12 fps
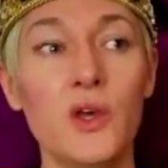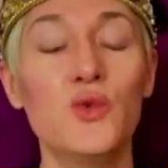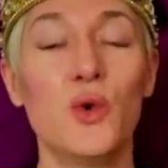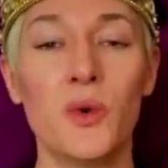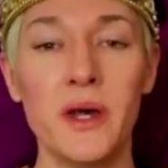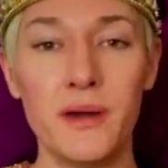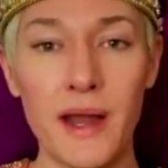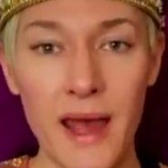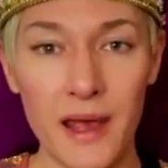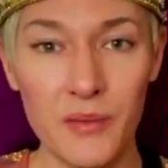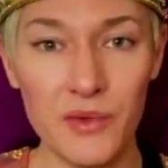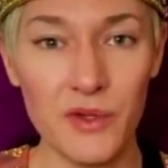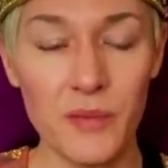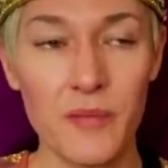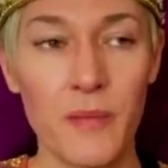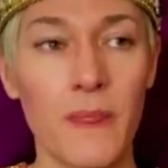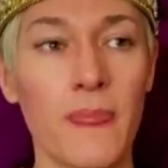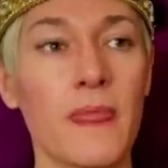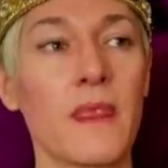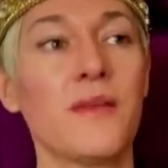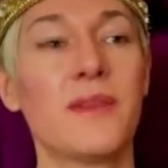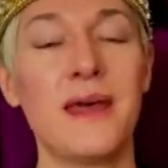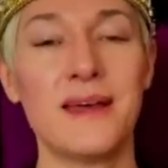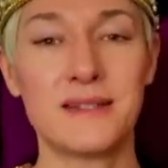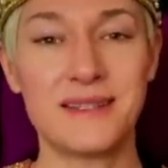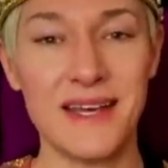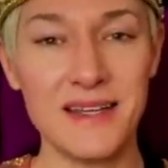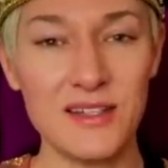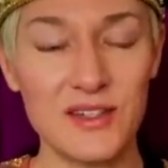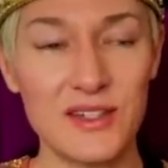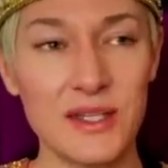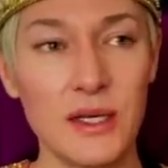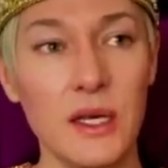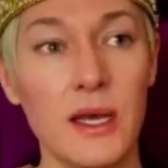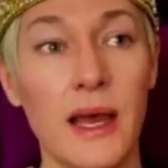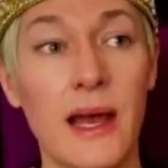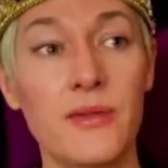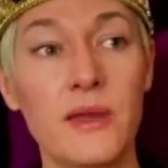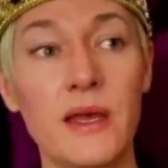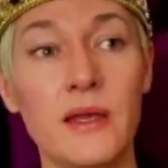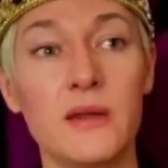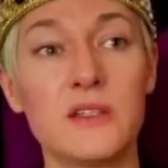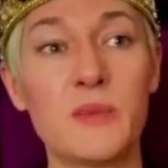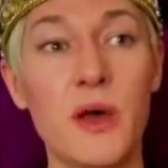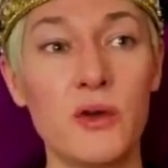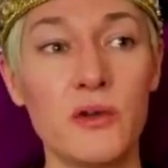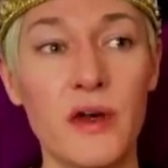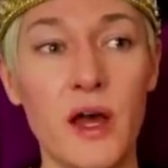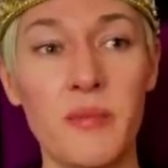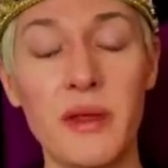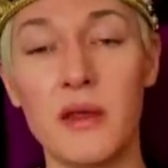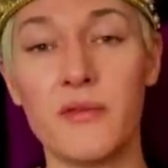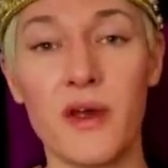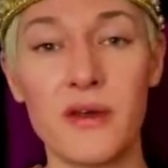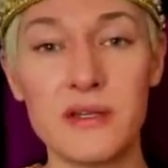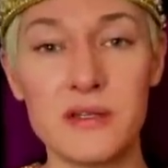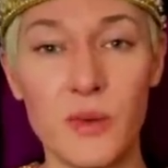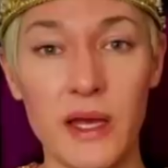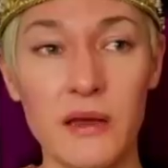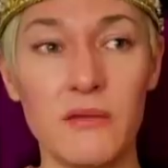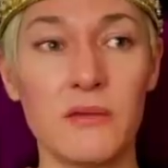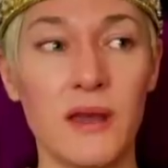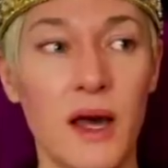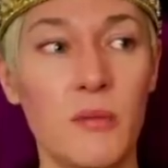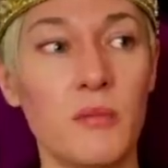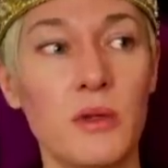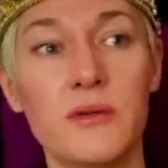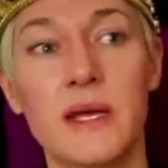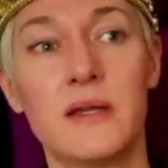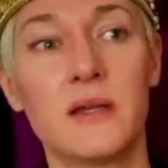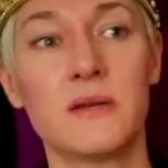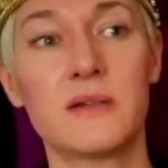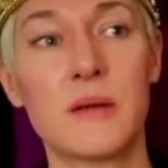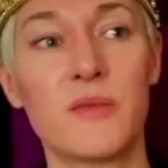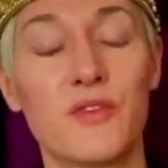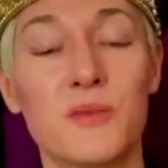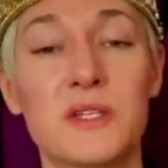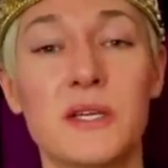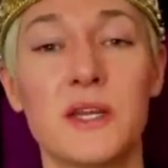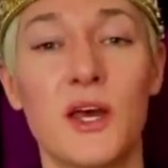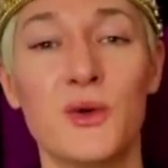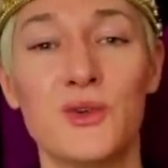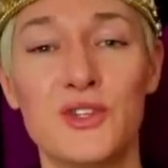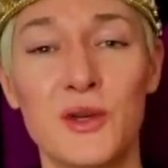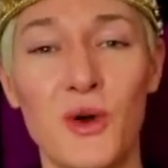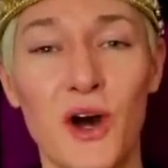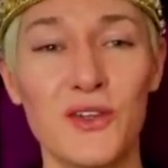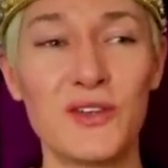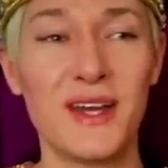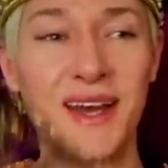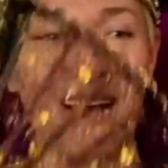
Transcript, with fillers: who were named, they exist, and they spoke of her being very sweet and humble. They didn't. Some of them didn't know who she was,